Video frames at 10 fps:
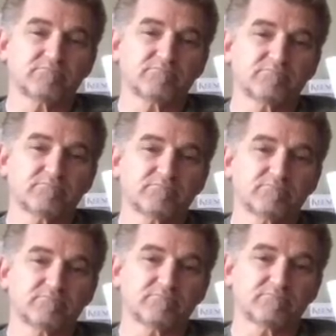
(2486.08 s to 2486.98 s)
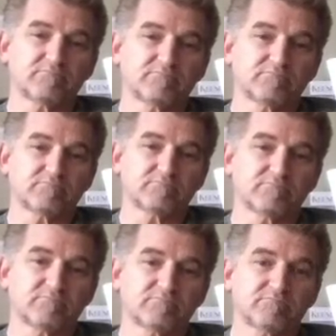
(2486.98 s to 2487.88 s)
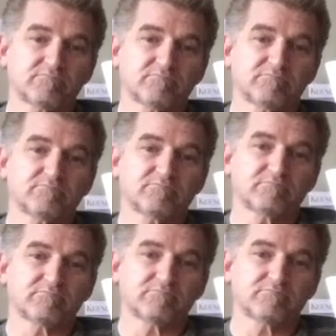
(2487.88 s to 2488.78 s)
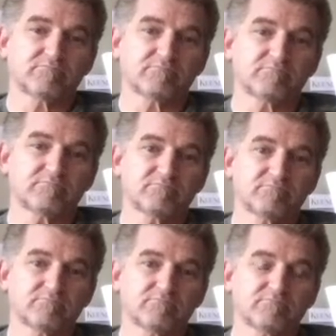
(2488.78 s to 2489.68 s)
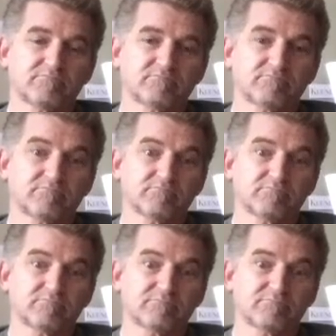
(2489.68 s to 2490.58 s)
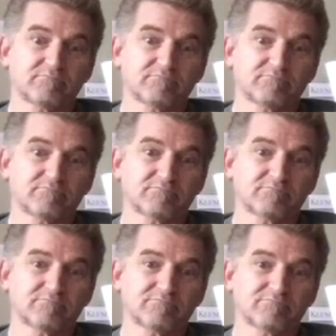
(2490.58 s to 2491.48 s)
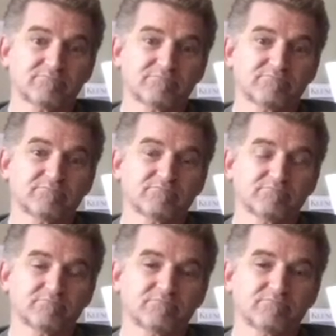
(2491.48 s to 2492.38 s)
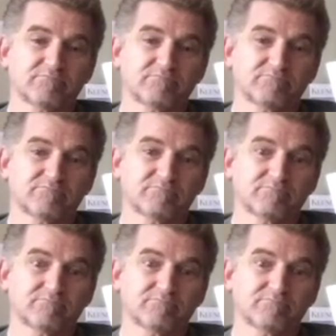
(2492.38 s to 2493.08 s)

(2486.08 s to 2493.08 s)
The person shown says nothing.